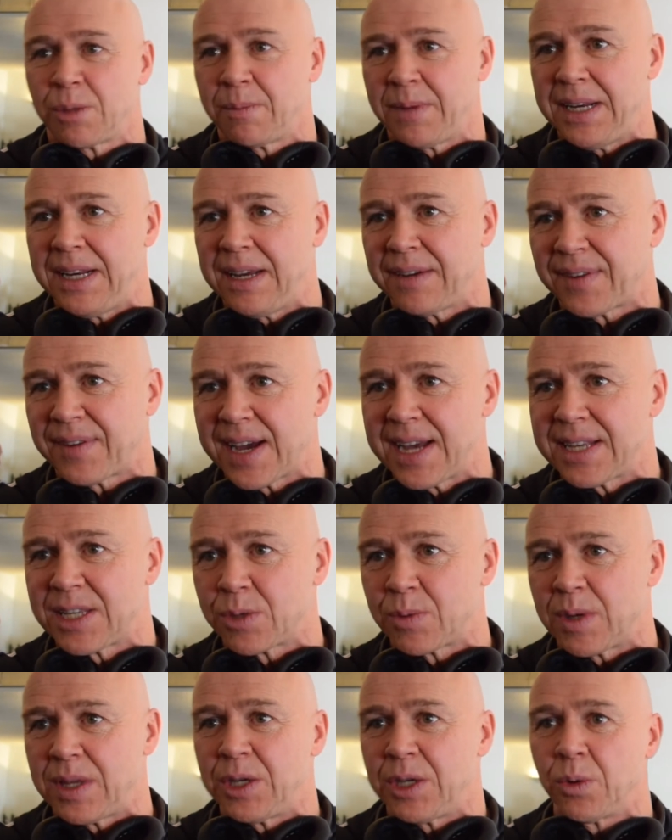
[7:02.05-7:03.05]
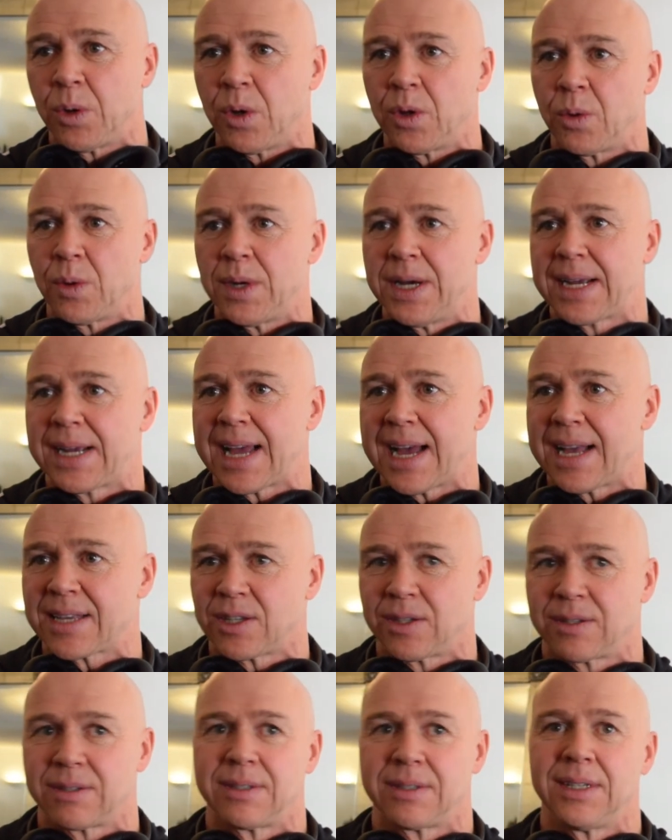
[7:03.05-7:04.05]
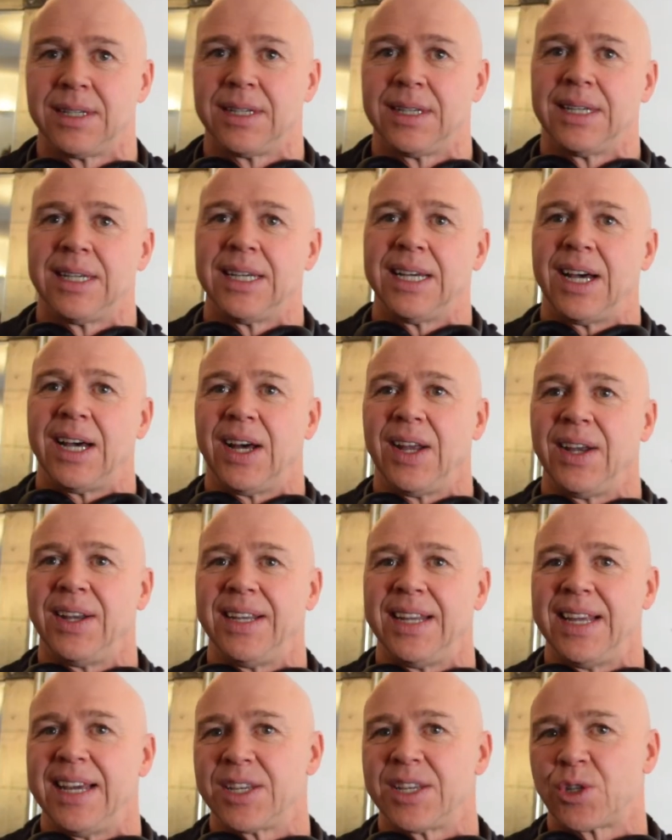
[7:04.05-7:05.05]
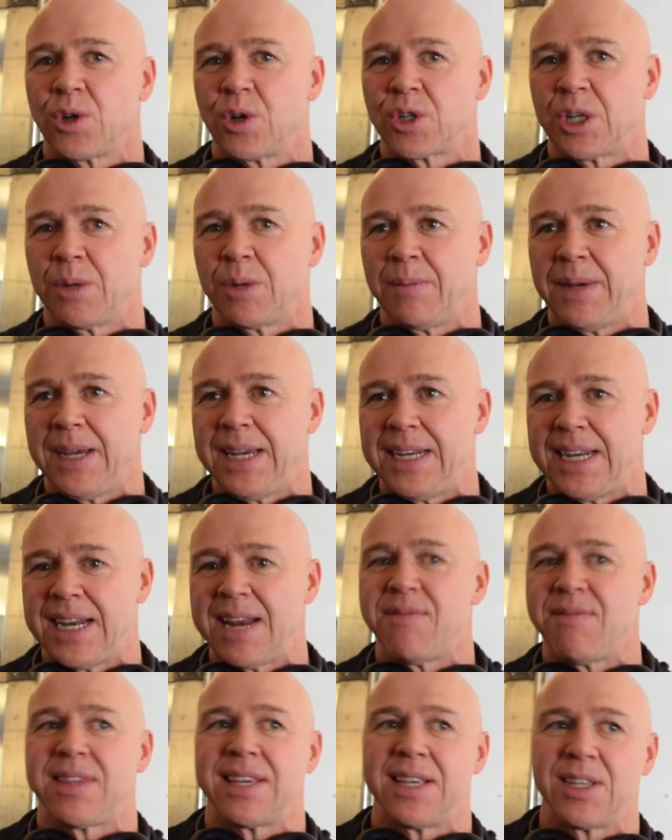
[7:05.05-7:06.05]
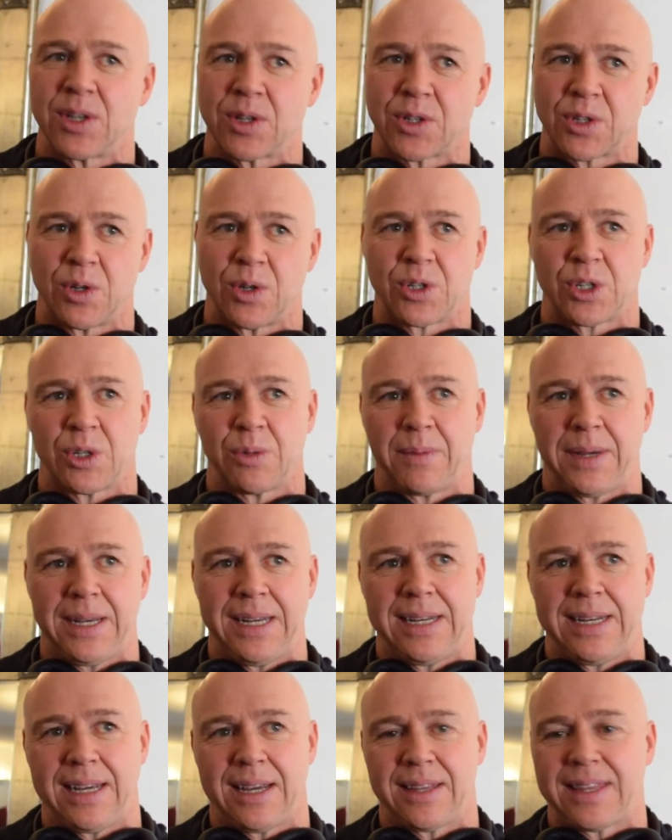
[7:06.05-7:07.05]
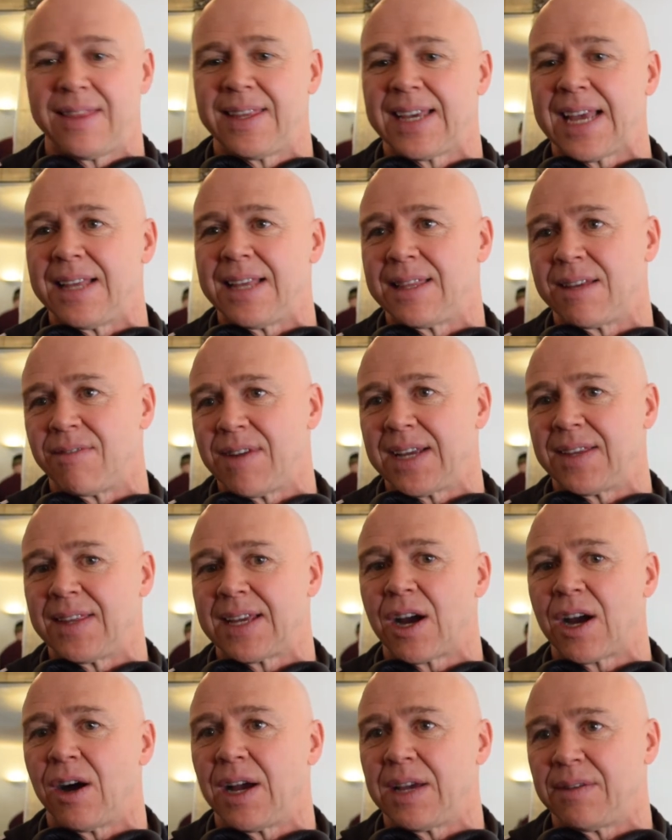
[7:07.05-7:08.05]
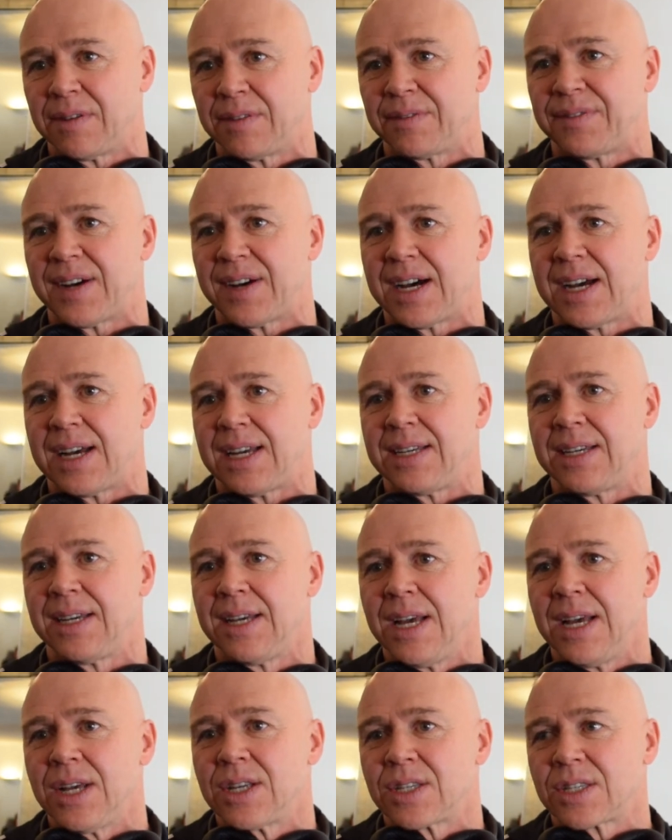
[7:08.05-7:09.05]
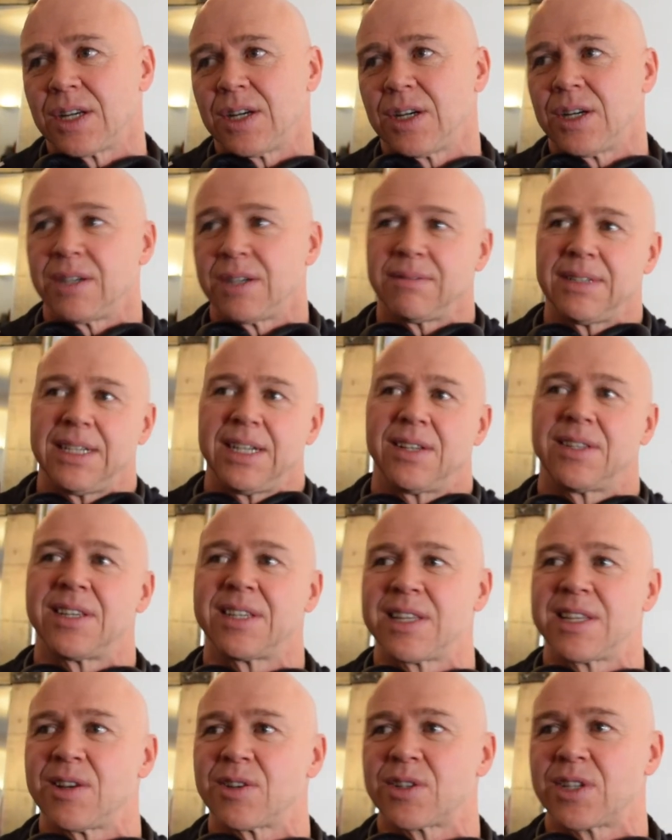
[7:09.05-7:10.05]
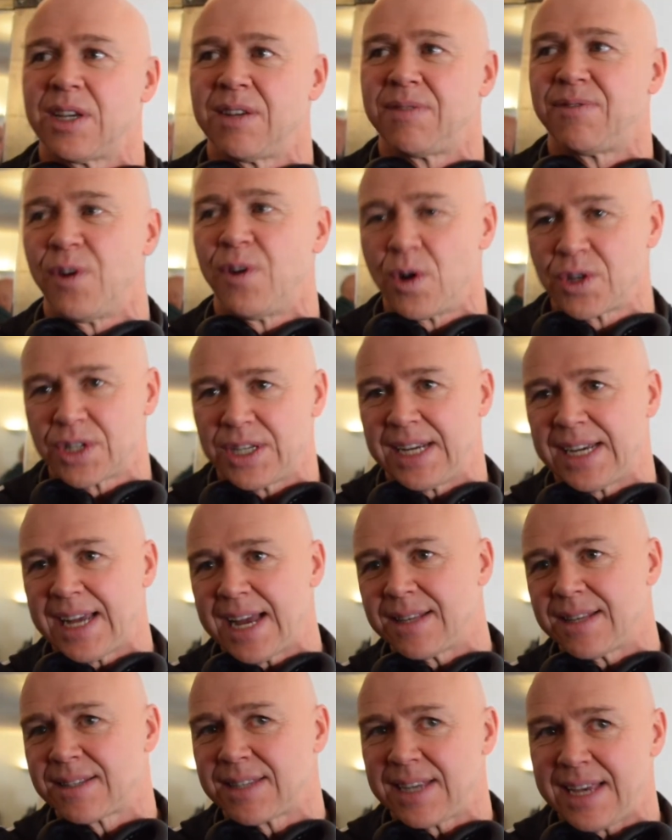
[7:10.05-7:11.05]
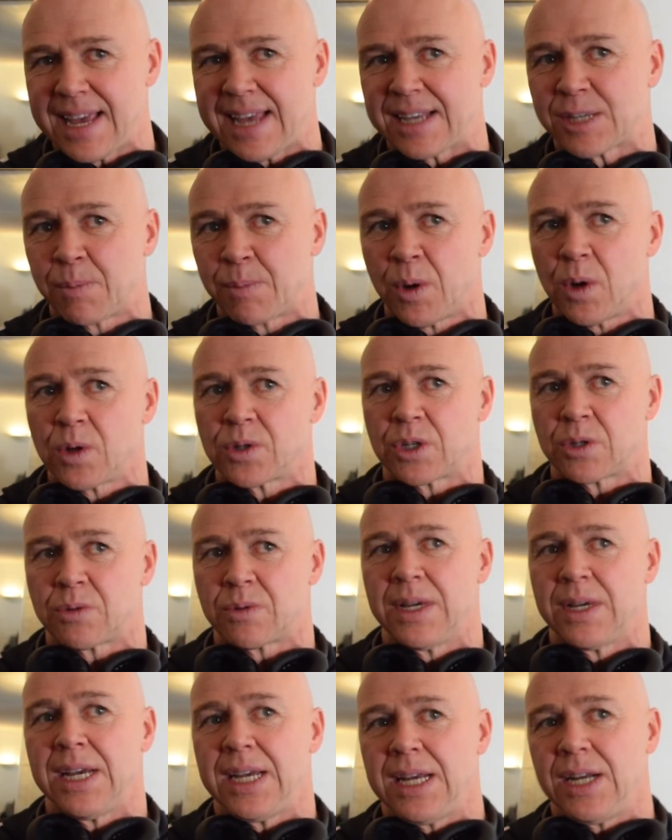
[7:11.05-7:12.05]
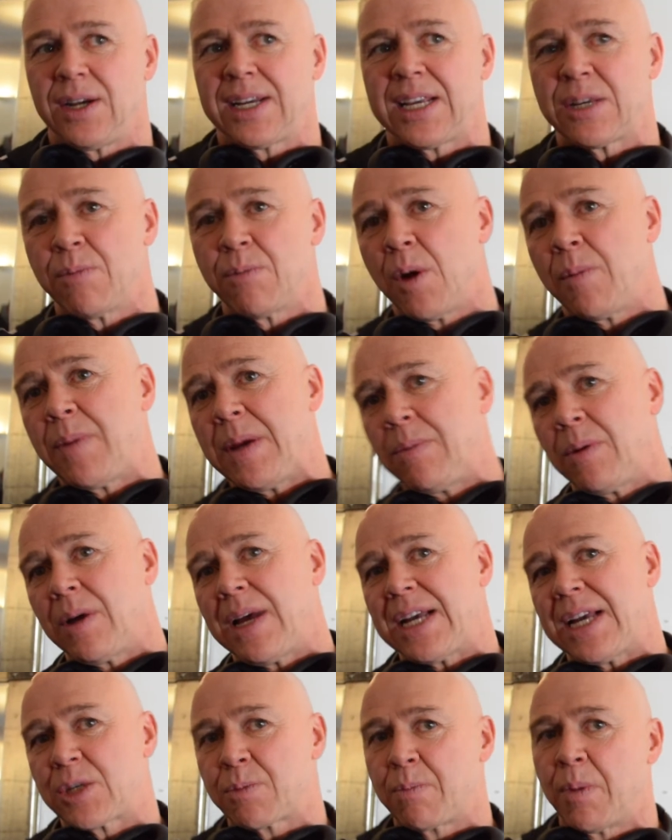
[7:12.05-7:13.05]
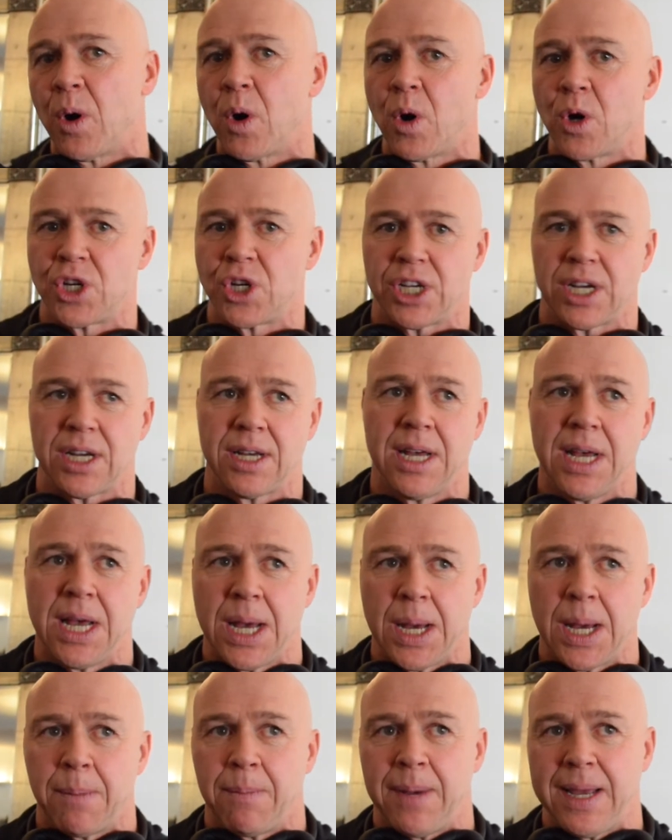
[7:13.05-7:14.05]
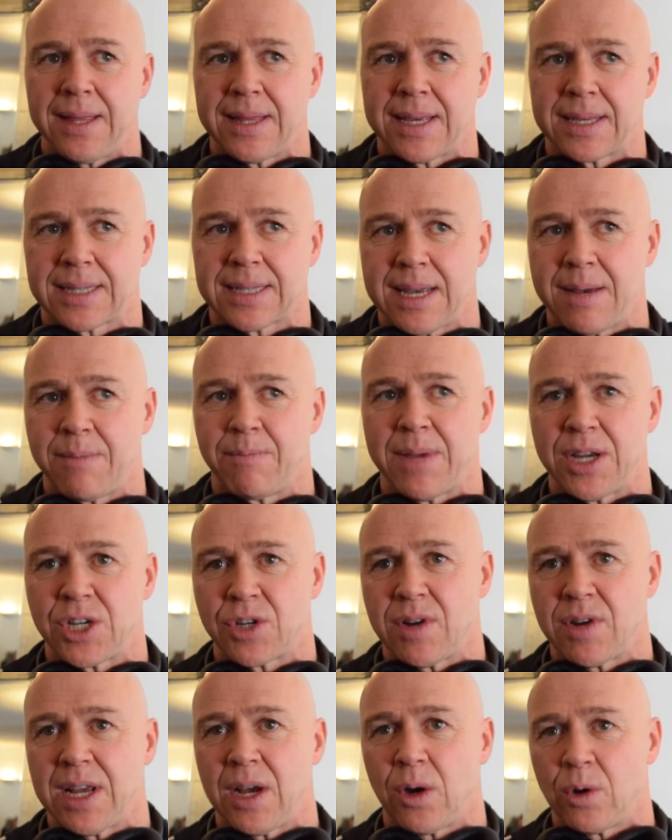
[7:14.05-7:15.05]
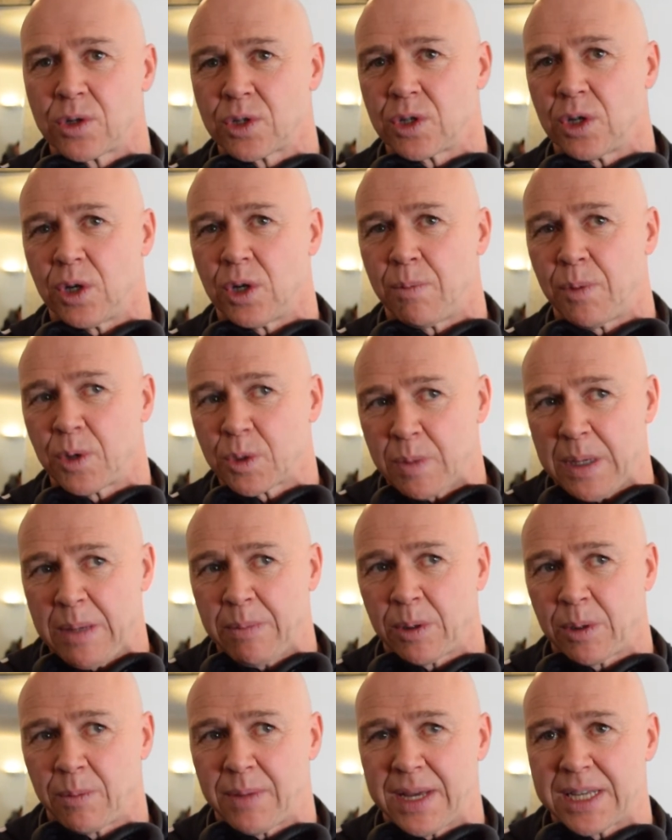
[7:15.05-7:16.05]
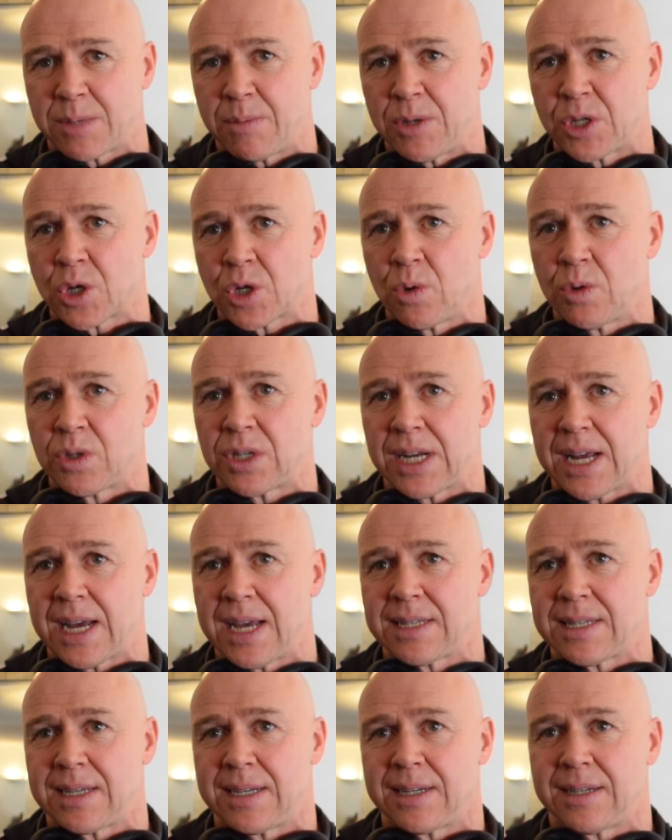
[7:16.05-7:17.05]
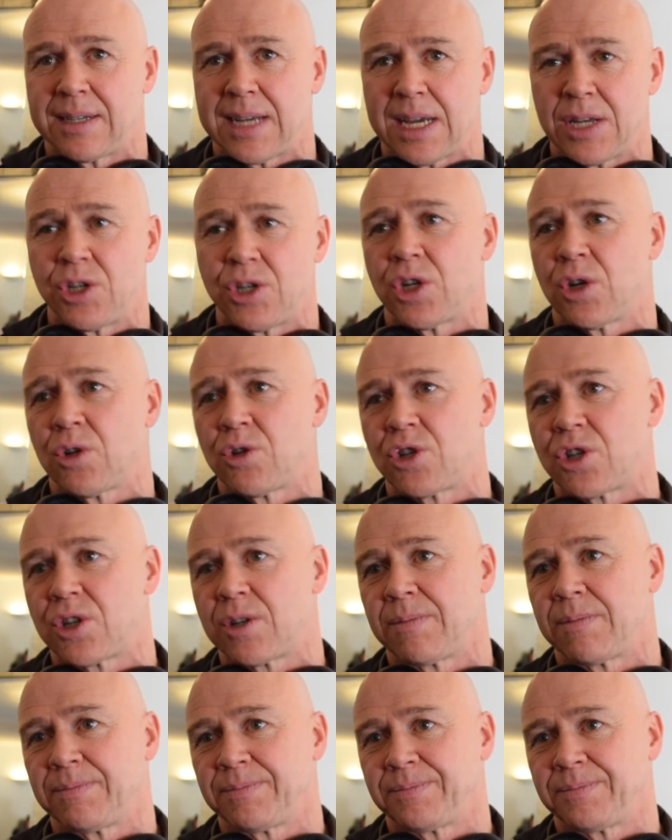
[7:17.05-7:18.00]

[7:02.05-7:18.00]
media fighters, where they do all the workouts on social media, and everything's on social media. Then they get in the ring and they can't even fight. So, you know, there's lots of for's and against. It exposes, you know, gives more people exposure, but in the same measure, it also puts people up there to be scrutinised and judged.